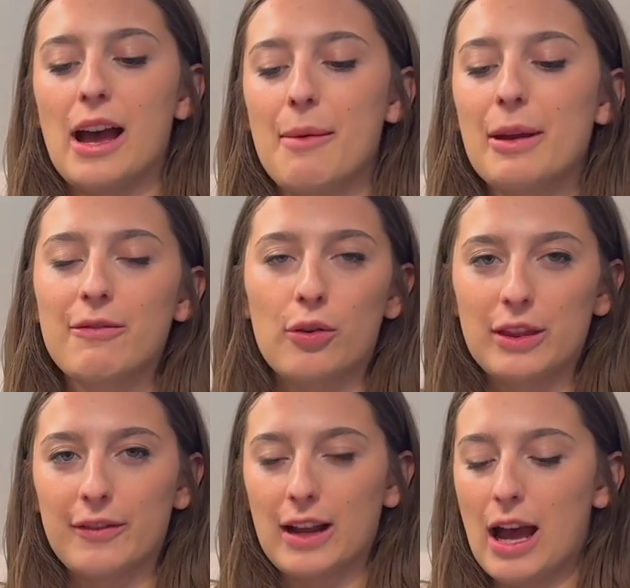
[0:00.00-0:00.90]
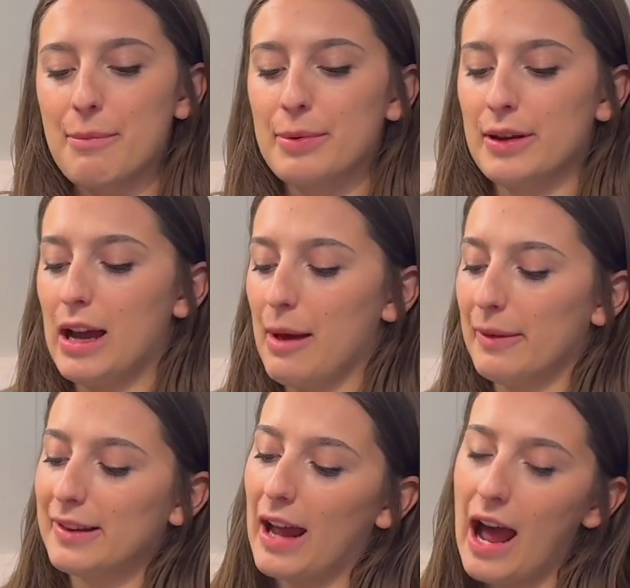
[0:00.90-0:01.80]
about a 1/4 of a cup. This
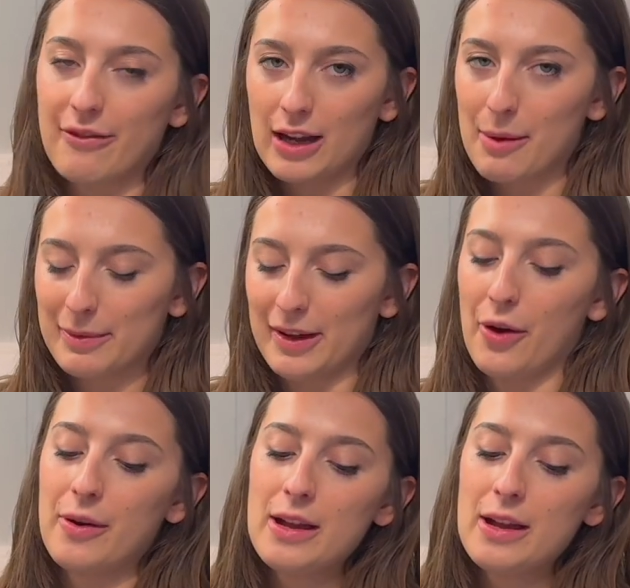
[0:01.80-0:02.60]
is a ½ cup, so